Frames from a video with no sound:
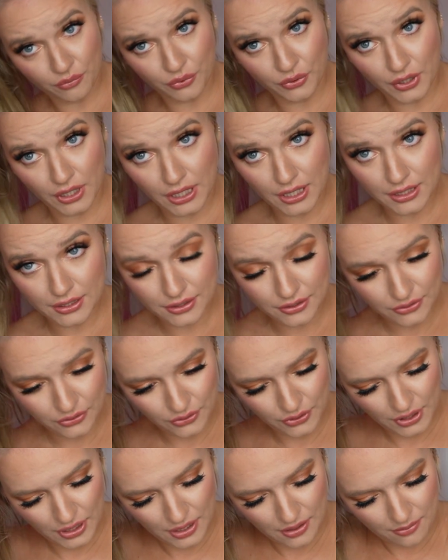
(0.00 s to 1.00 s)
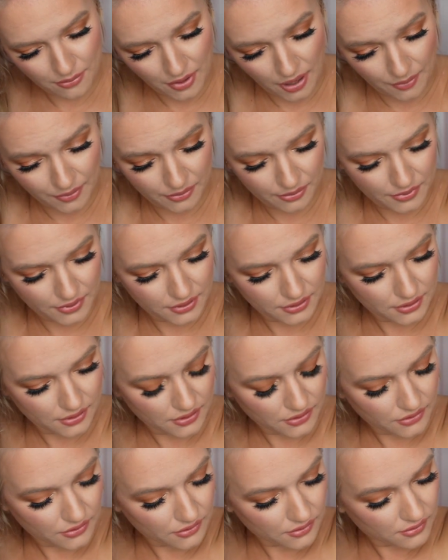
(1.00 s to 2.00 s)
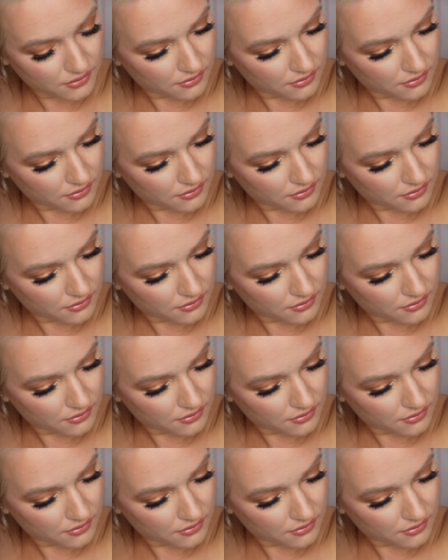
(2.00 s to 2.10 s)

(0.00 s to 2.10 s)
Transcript: pretty sturdy bobby pins too.